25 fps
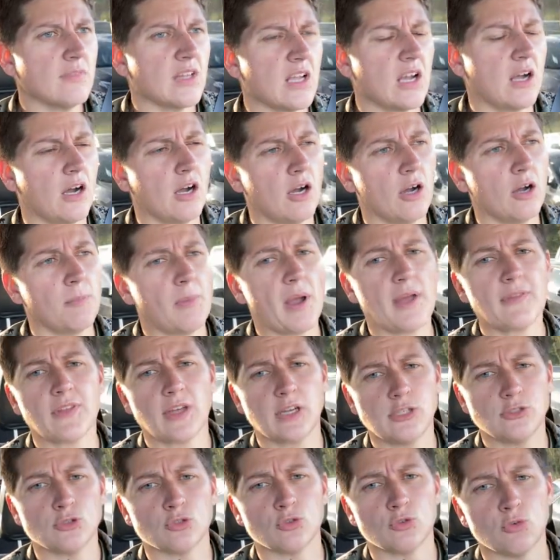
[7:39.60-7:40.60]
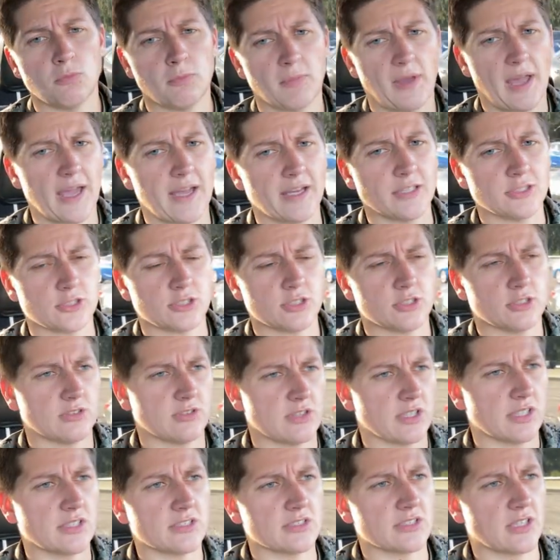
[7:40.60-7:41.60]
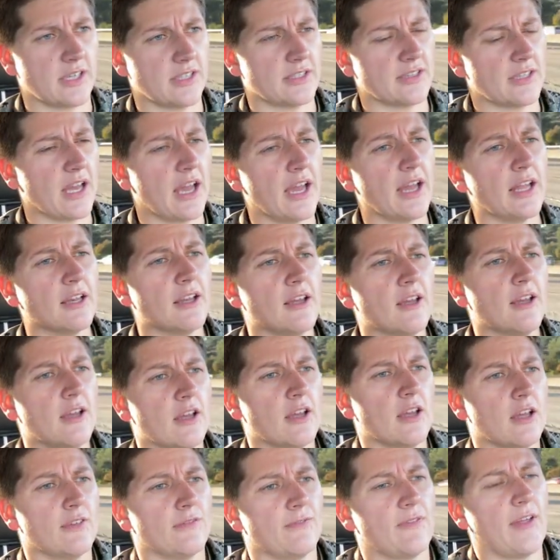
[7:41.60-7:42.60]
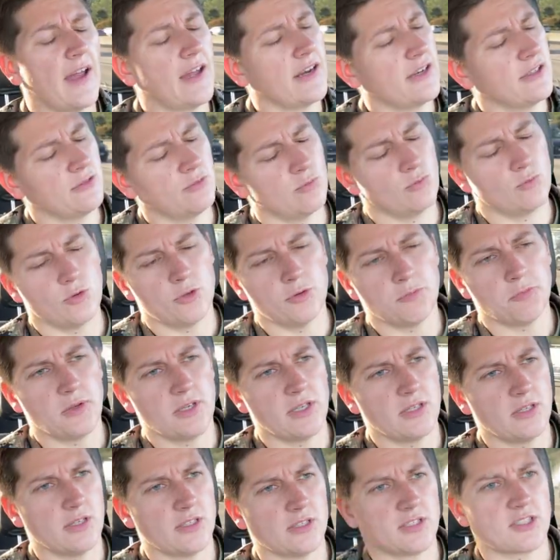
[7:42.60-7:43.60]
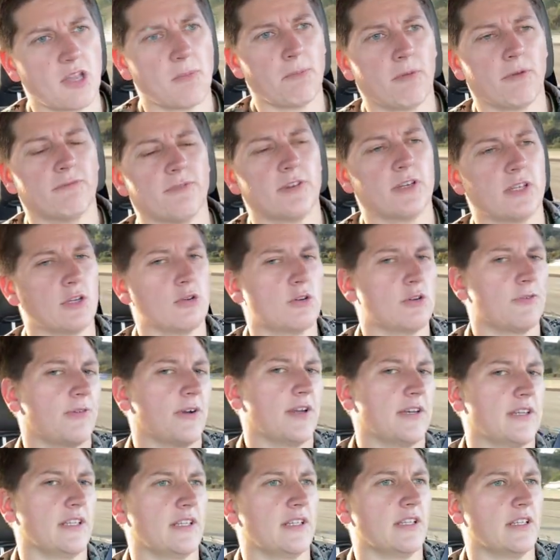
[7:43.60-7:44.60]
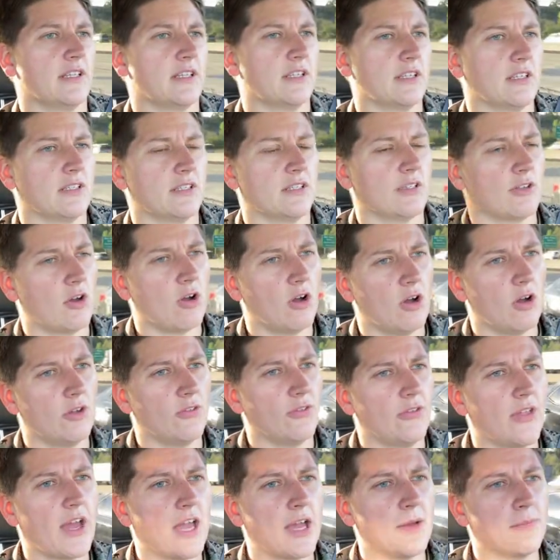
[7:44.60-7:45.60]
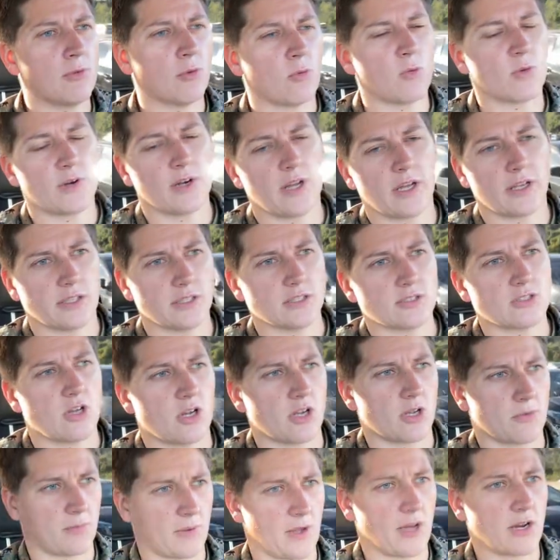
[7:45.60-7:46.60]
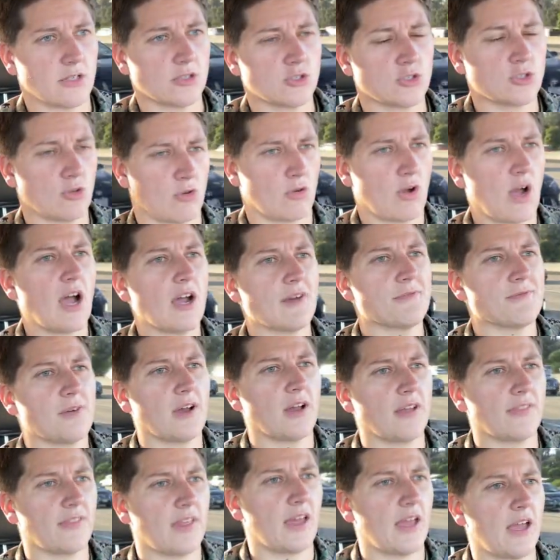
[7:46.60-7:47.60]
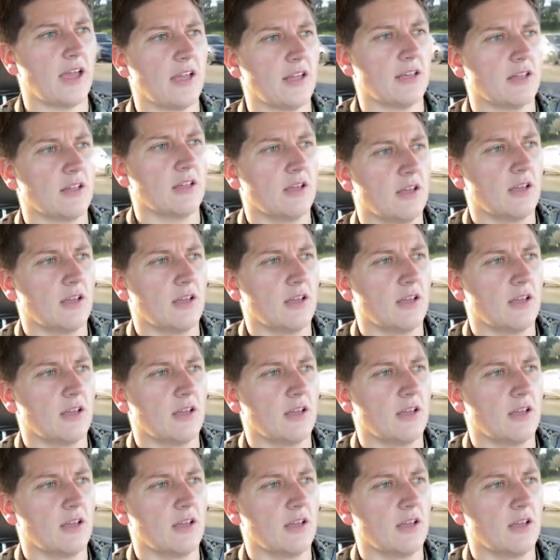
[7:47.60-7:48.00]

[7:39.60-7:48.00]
And they do match and things like that. That would be a separate video if I needed to get into all that, but we're not going to talk about it. So I find that